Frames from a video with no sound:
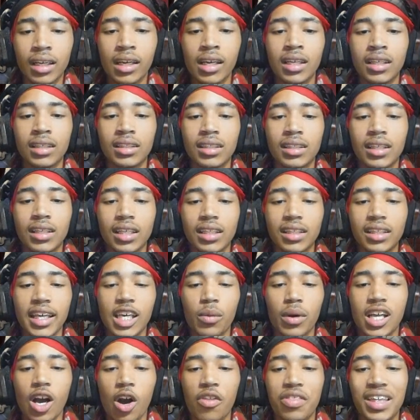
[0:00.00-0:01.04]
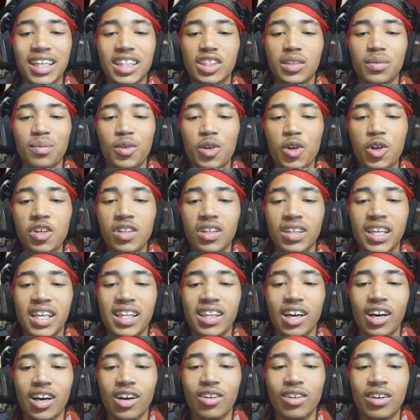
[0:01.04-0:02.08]
To think it would go this smoothly,
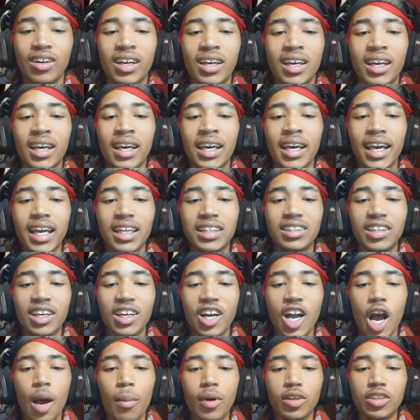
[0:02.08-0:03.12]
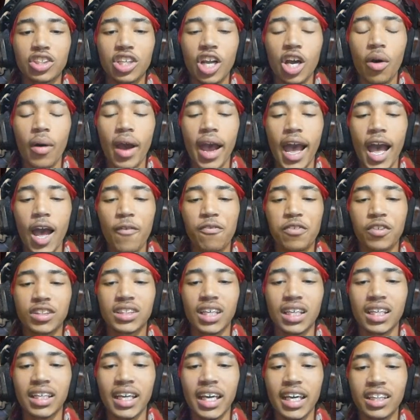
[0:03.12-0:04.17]
though. It took almost no effort
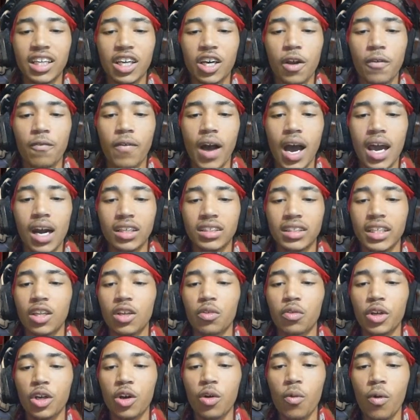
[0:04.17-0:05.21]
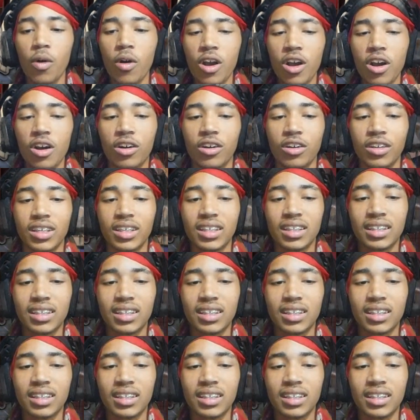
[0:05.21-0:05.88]
to link the Nirvana in the real world.